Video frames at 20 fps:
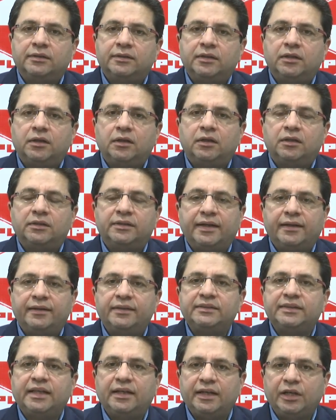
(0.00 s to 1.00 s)

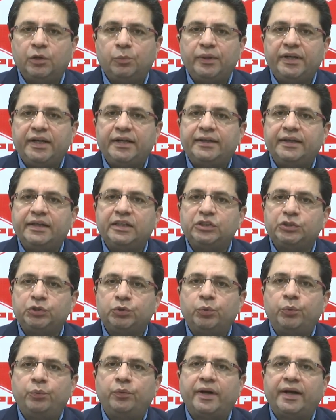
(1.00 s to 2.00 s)
there is a liquidity
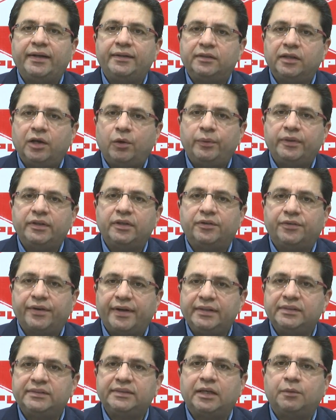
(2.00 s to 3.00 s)
issue right now in the
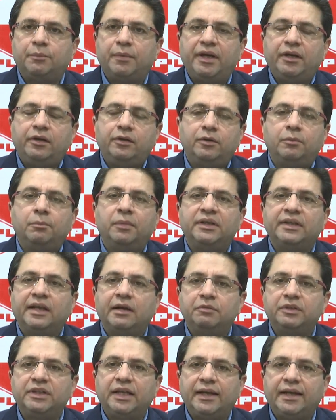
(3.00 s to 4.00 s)
trade segment, but
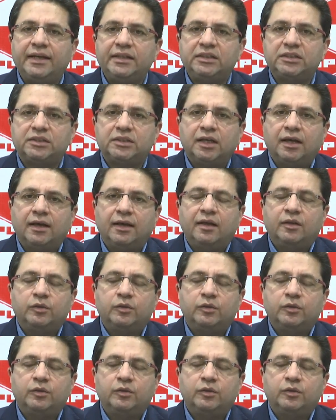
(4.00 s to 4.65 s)
nevertheless